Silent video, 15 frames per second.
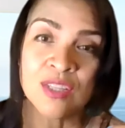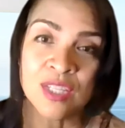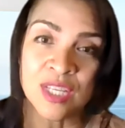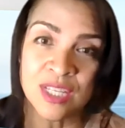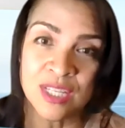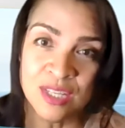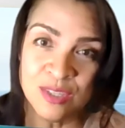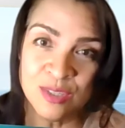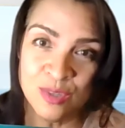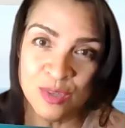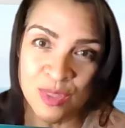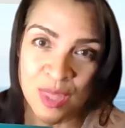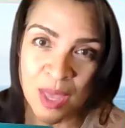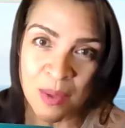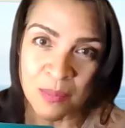Lean
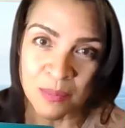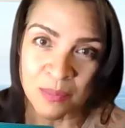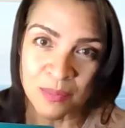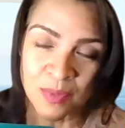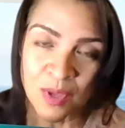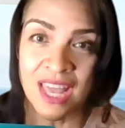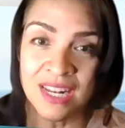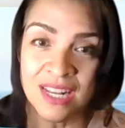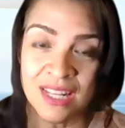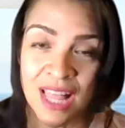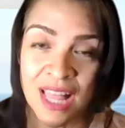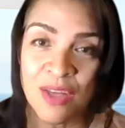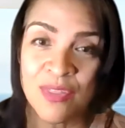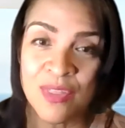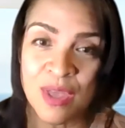into them and
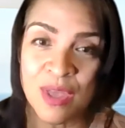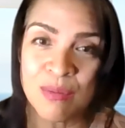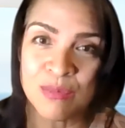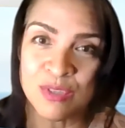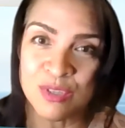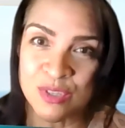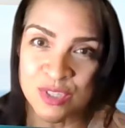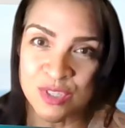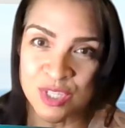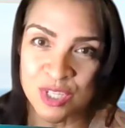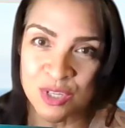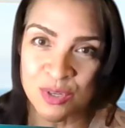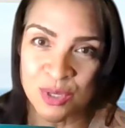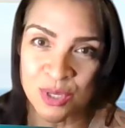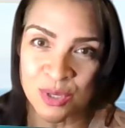allow them to
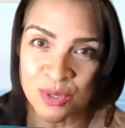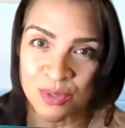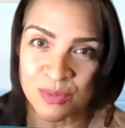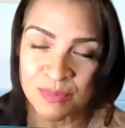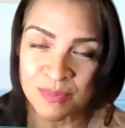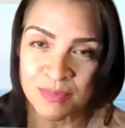steer you